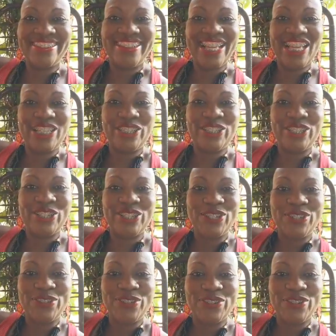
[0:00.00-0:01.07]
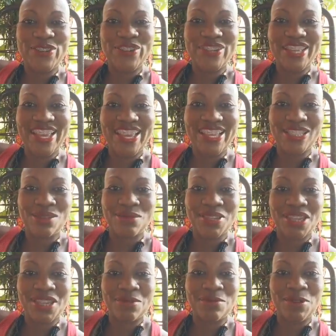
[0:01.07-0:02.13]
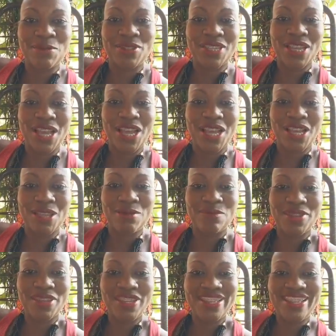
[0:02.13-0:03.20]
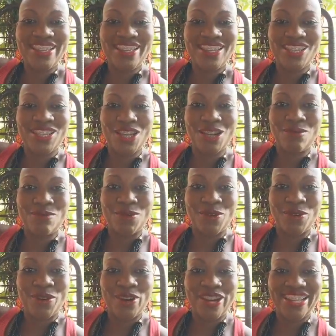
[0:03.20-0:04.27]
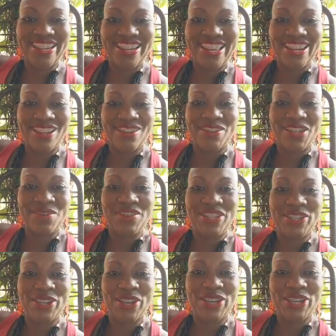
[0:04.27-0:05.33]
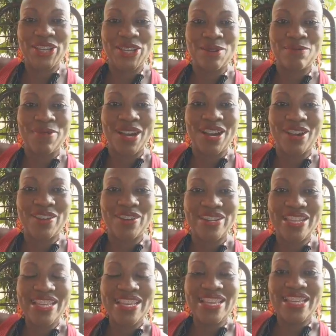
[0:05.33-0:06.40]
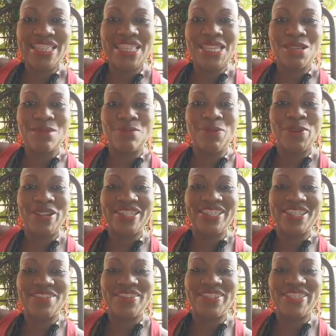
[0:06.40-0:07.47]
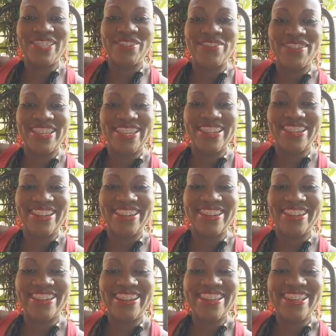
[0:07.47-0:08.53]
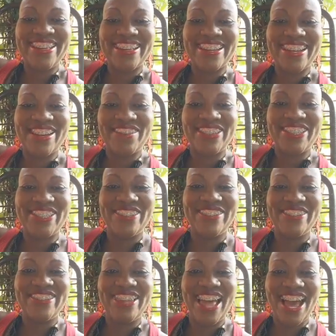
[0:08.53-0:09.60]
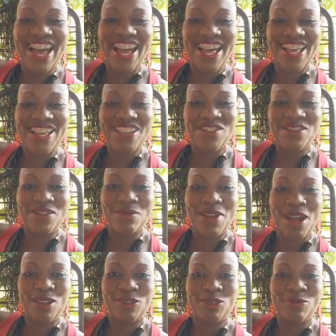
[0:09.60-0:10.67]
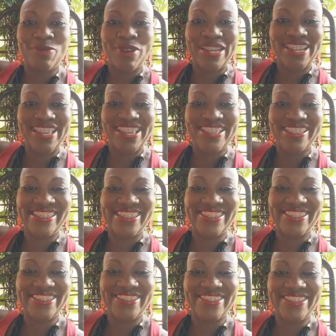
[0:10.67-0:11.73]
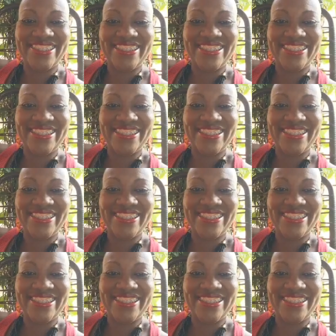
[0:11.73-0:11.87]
Hello. Okay, so I'm going to give people time to come on, and I'm going to be talking about the importance of self care, coming to you live from Alto Paraíso.